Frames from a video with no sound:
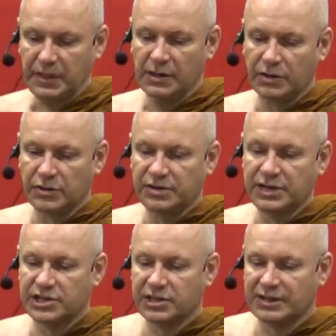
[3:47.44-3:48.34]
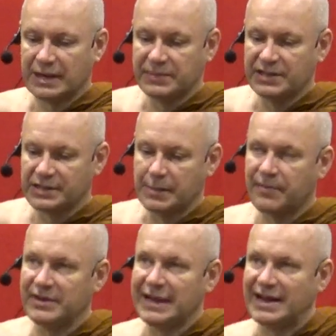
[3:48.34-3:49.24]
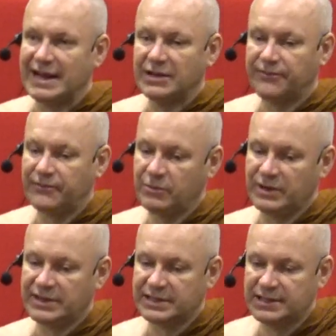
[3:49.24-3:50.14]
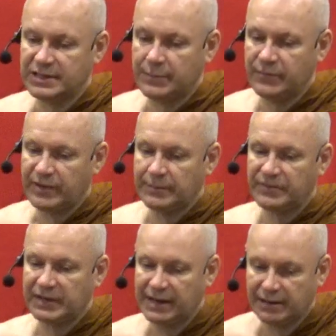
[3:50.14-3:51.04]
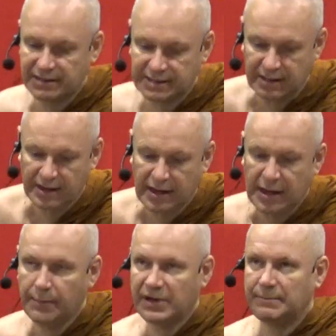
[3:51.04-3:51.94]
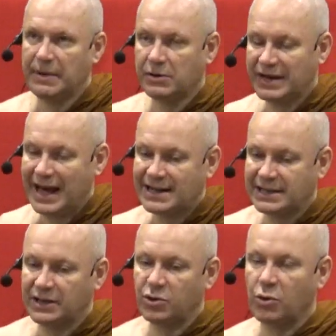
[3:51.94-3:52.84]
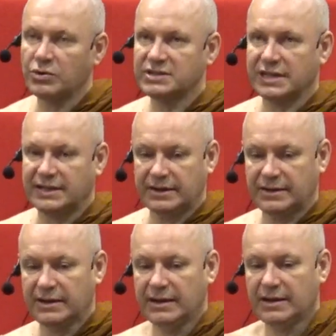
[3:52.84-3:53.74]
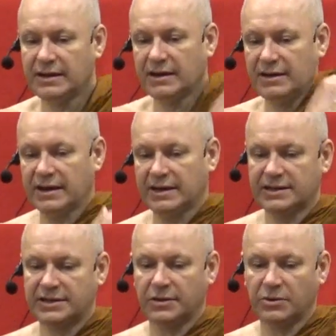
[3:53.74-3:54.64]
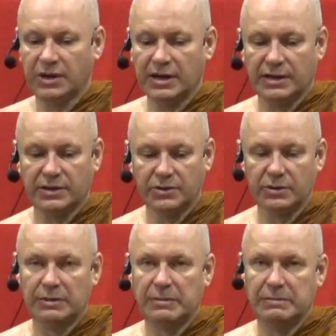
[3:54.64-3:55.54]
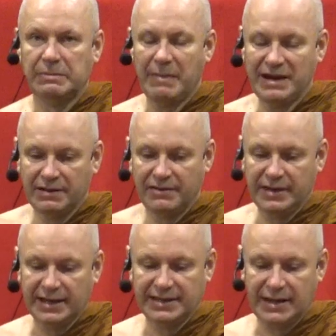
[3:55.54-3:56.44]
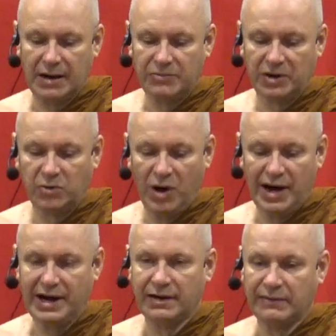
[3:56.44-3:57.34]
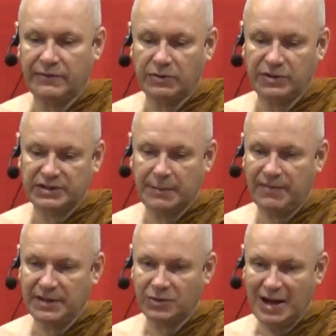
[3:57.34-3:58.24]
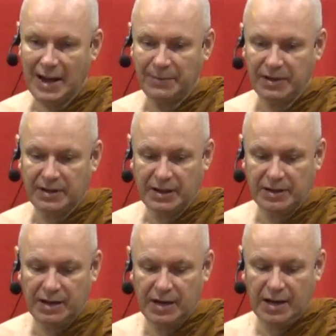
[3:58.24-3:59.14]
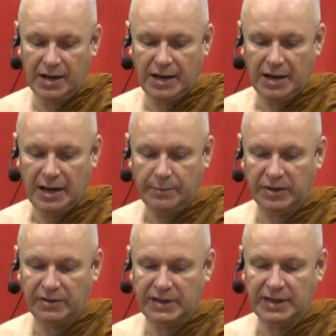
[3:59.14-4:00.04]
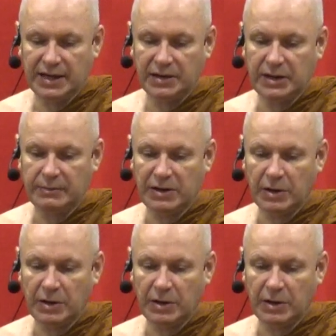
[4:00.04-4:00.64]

a condition can be in something that influences some, something else, uh, but it may not actually cause it. Uh, yeah, so uh, you, there may be many things that are required for something to happen, uh, uh, but the, uh, it may